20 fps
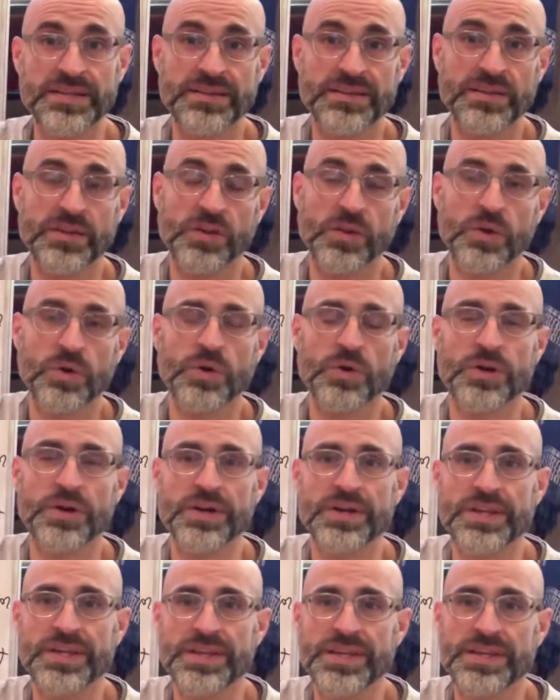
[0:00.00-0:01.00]
in the
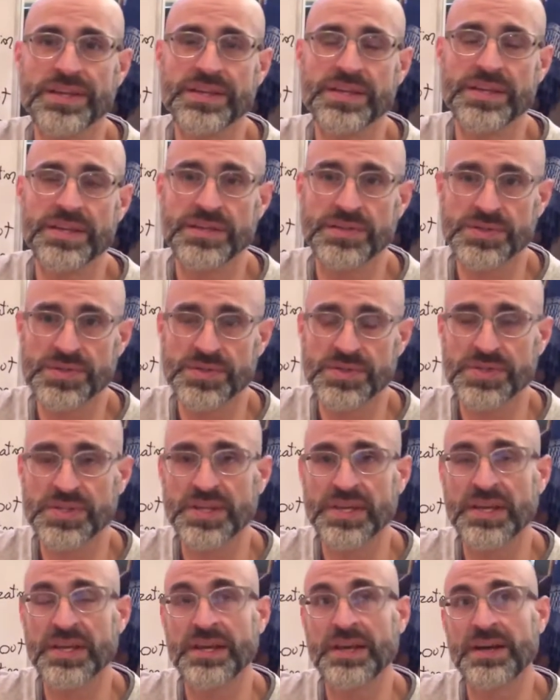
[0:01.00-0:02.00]
Lord is
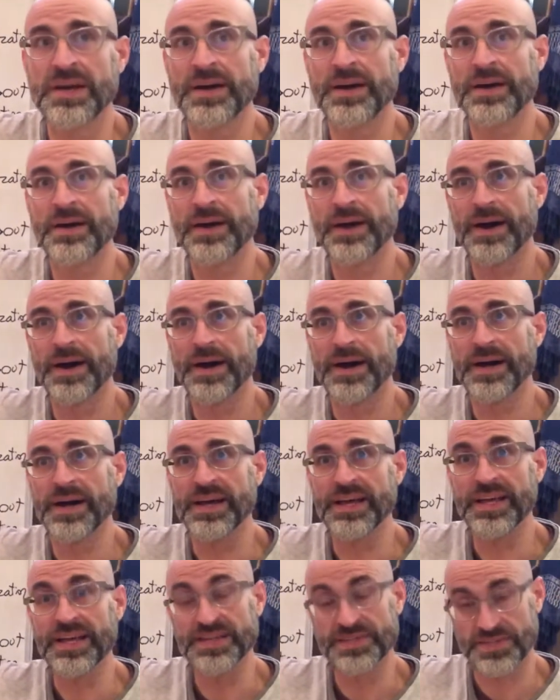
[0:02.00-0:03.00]

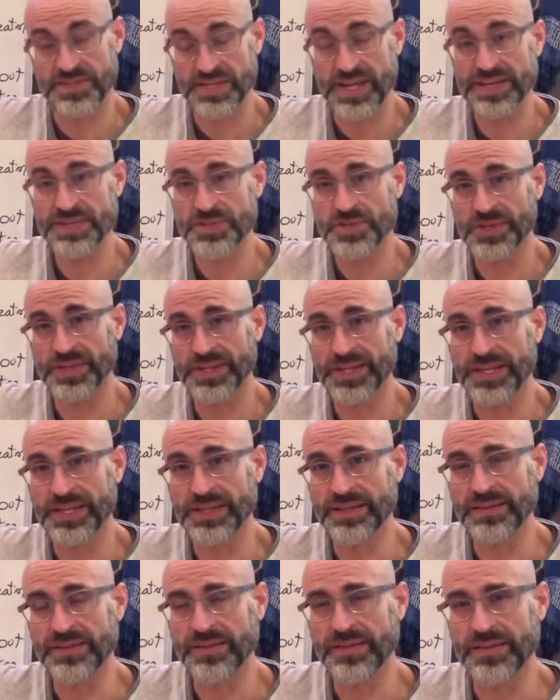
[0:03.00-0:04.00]
uh,
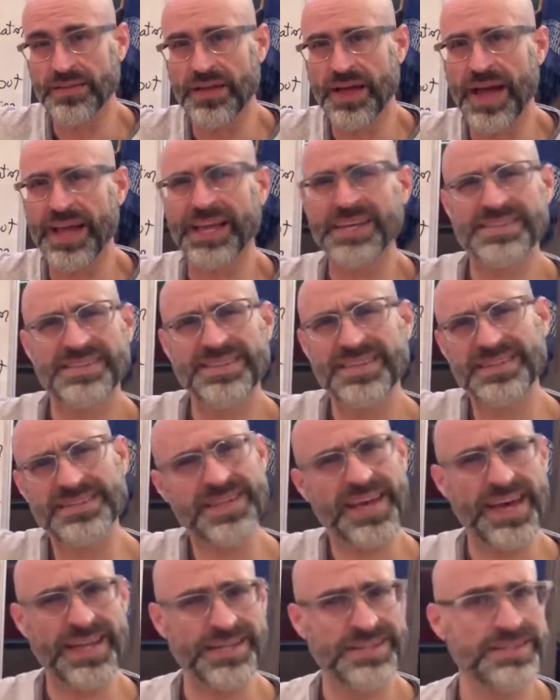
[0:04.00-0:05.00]
essentially, I guess, the
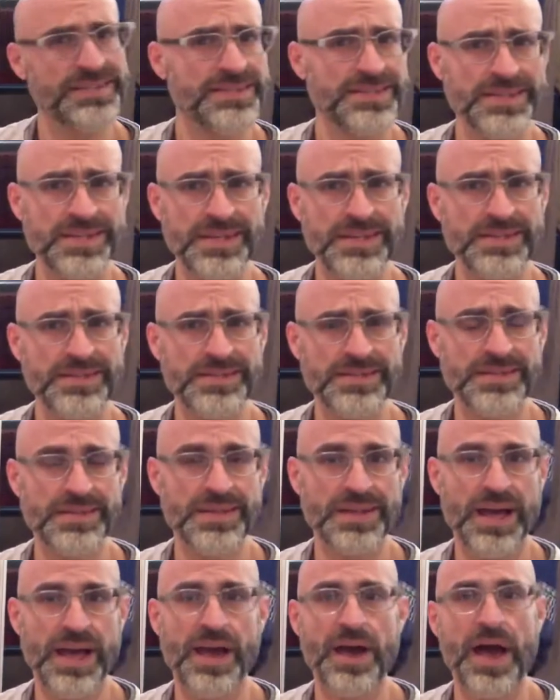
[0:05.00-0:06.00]
tendencies.
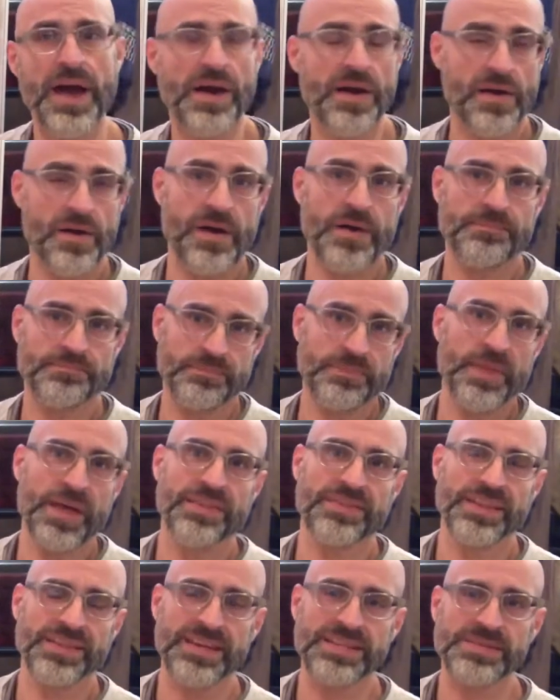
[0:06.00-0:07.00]
Uh, I
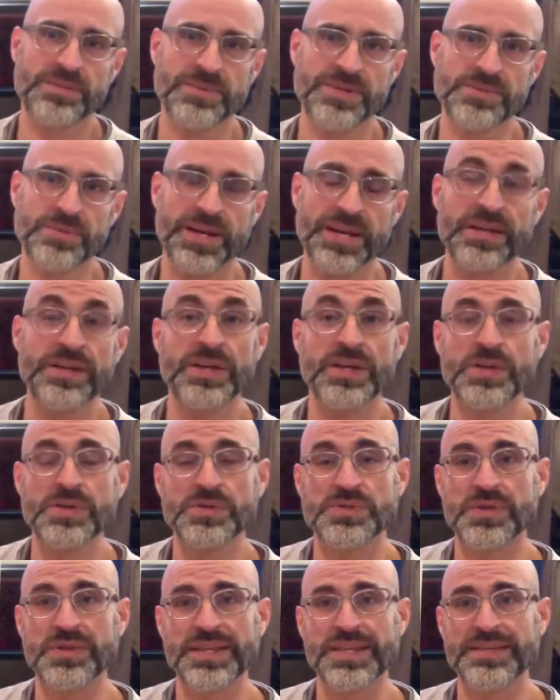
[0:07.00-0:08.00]
think that's the best way.
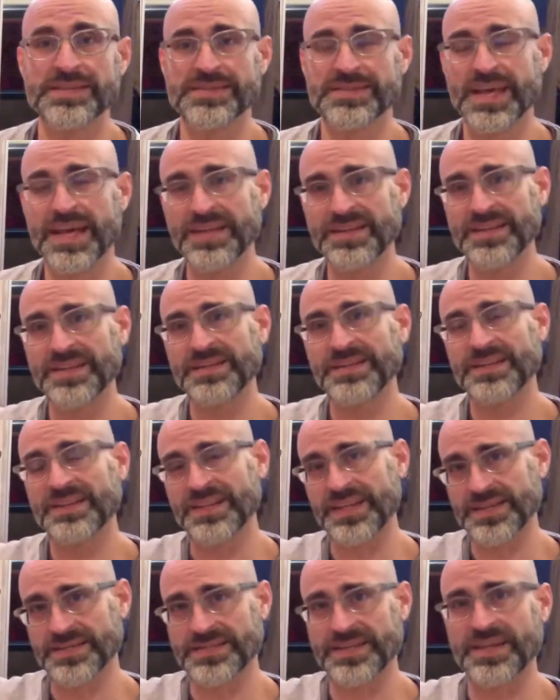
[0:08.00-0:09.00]
So the ascendant
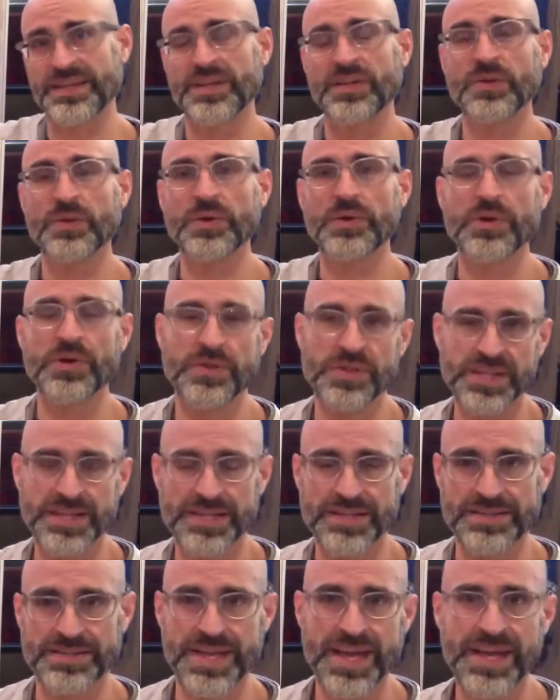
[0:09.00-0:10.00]
and the ascendant Lord are
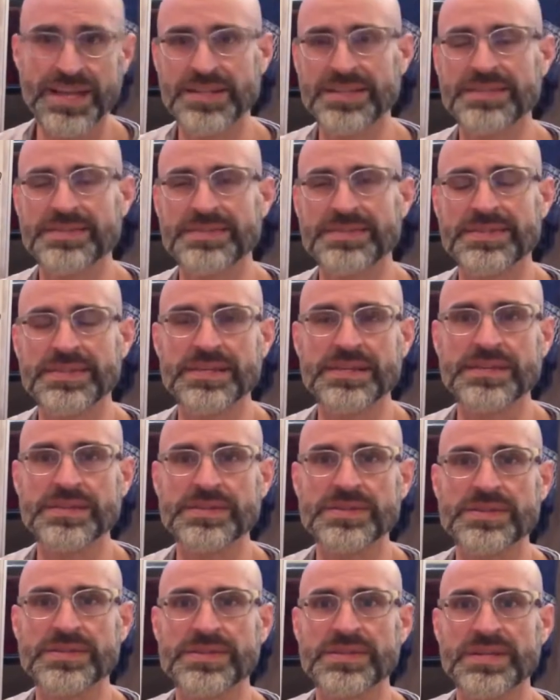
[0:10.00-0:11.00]
the
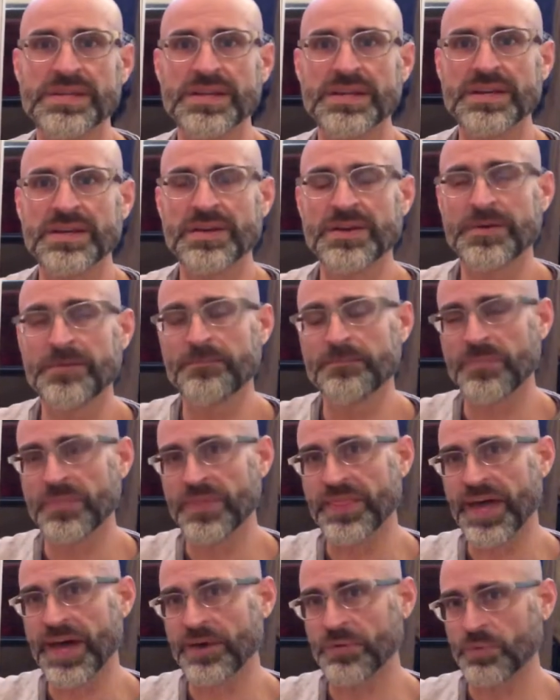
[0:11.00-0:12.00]
tendencies
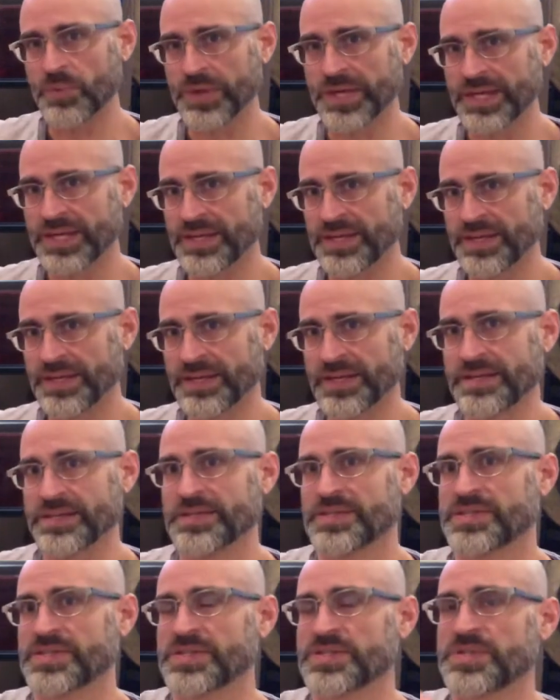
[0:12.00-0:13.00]
that we
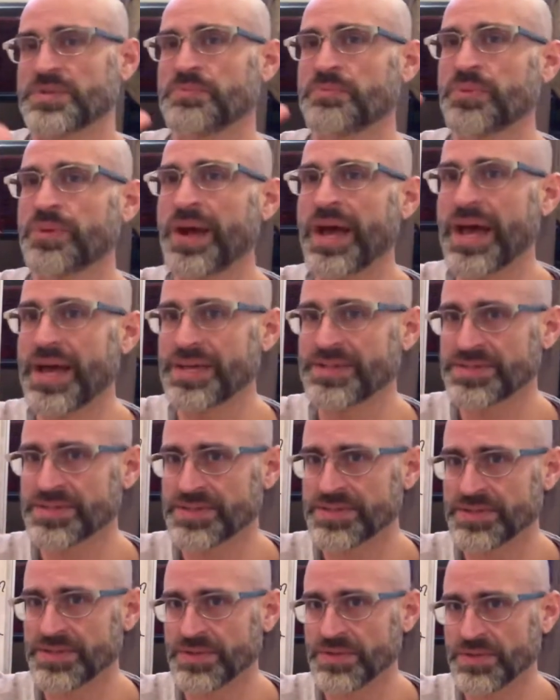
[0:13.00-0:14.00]

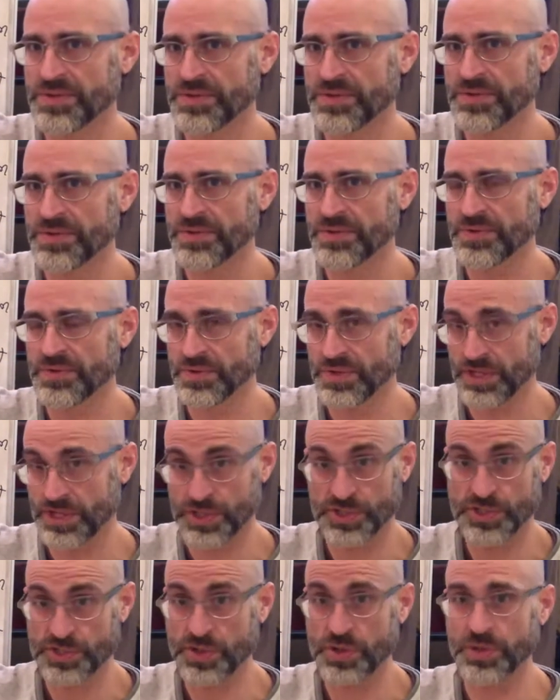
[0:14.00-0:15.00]
express
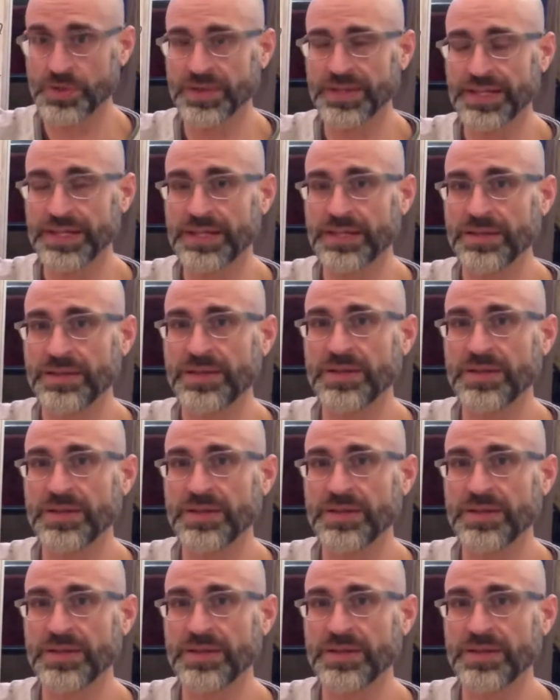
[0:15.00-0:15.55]
externally